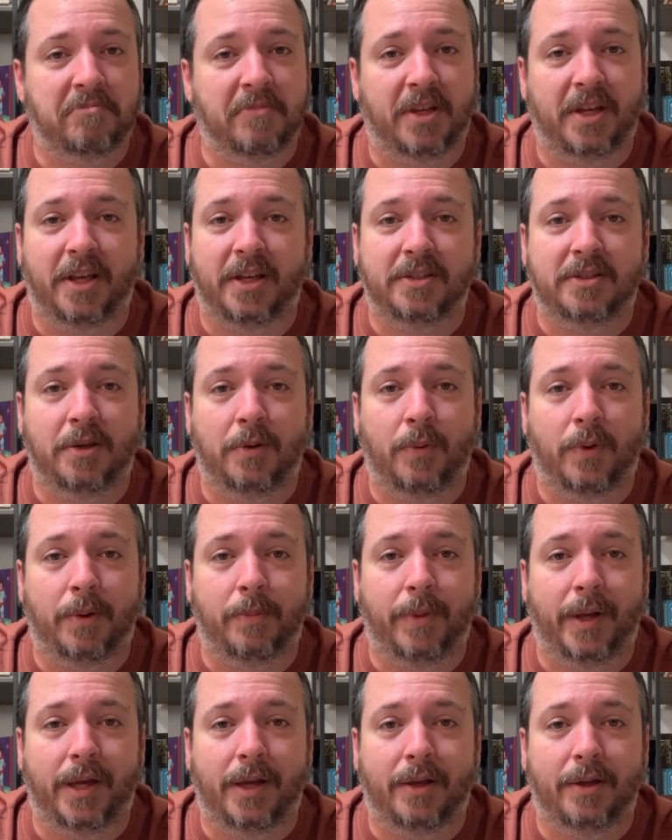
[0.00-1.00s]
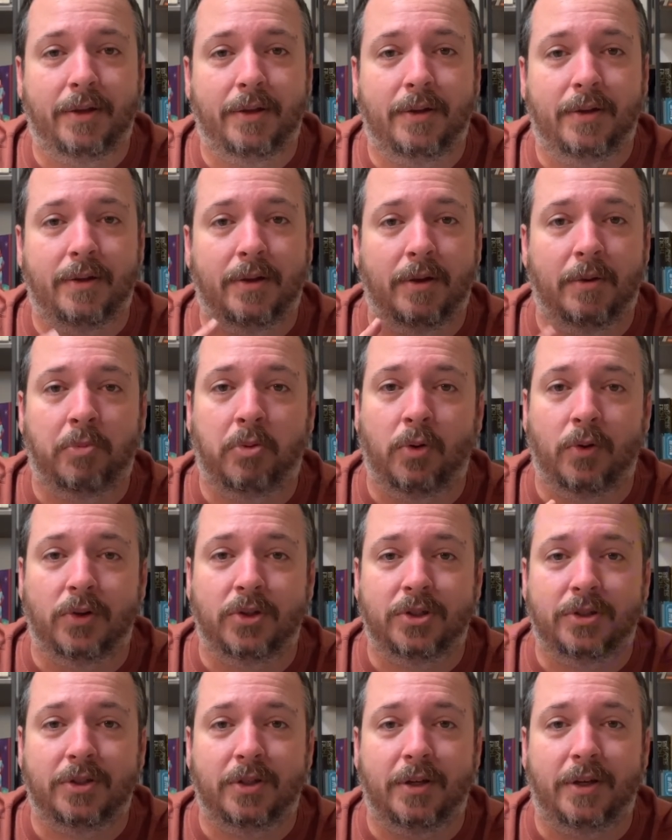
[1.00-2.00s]
in case you want to bake a
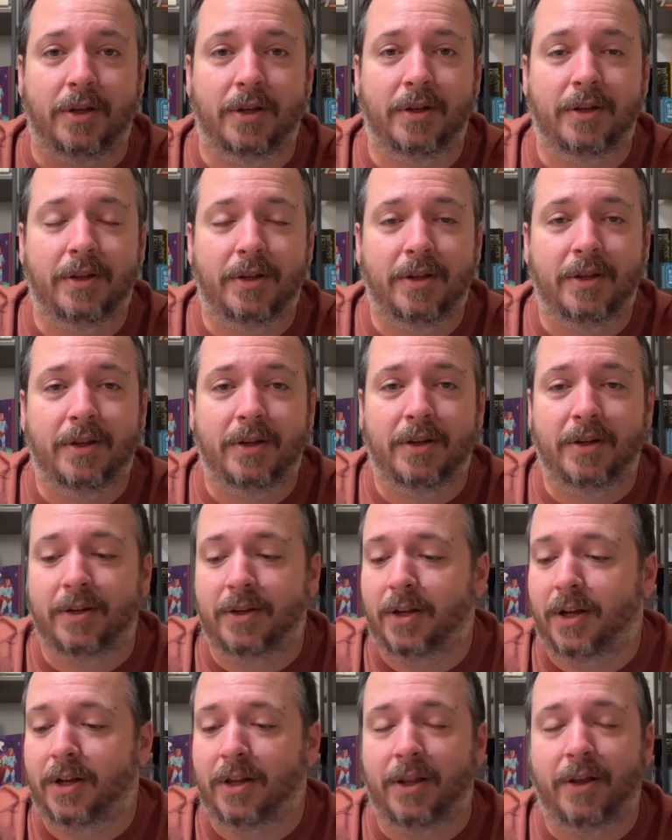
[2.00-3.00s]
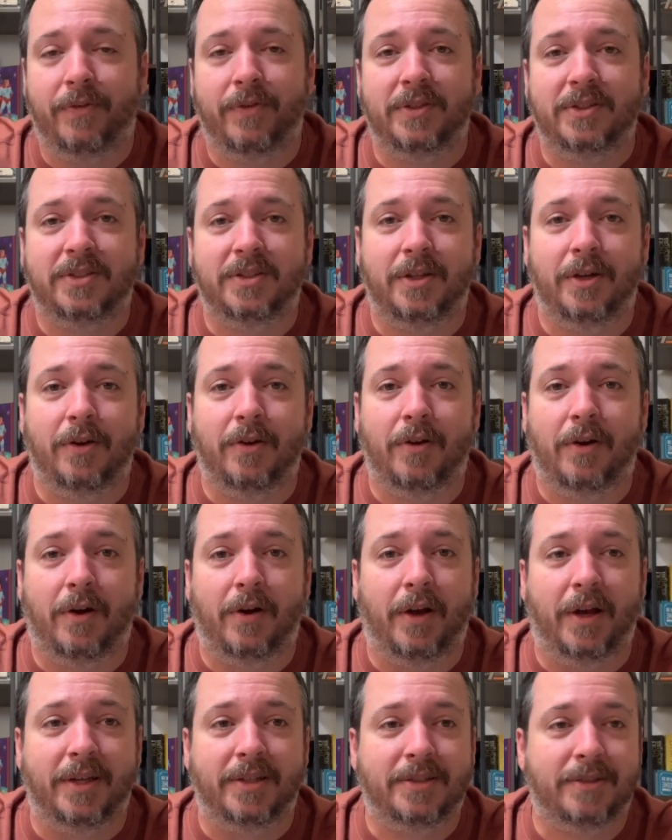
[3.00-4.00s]
Porsche 911 Stinger
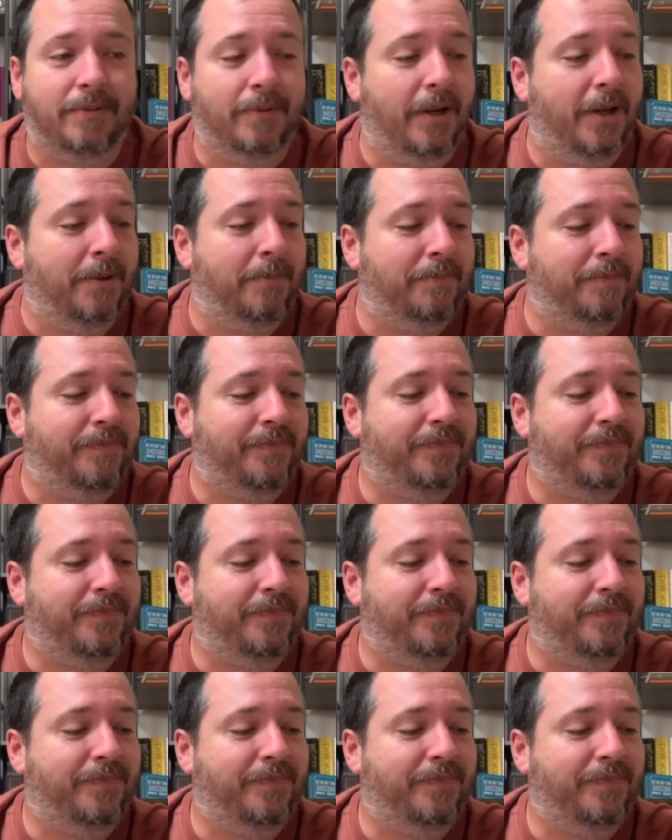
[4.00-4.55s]
RS, right?